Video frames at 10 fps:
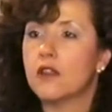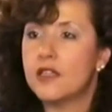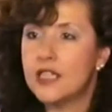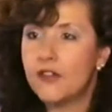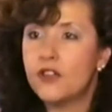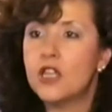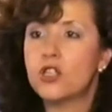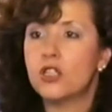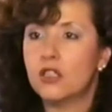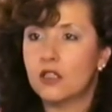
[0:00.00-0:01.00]
the
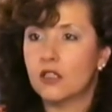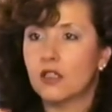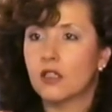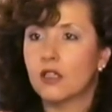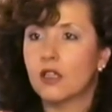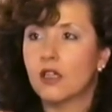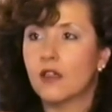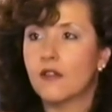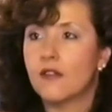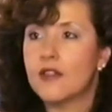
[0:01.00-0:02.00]
definition,
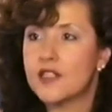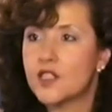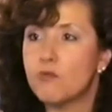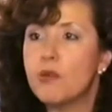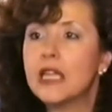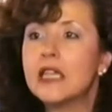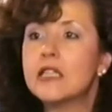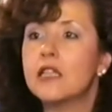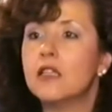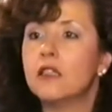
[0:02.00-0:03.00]
the
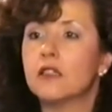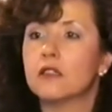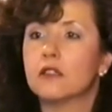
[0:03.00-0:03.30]
stability,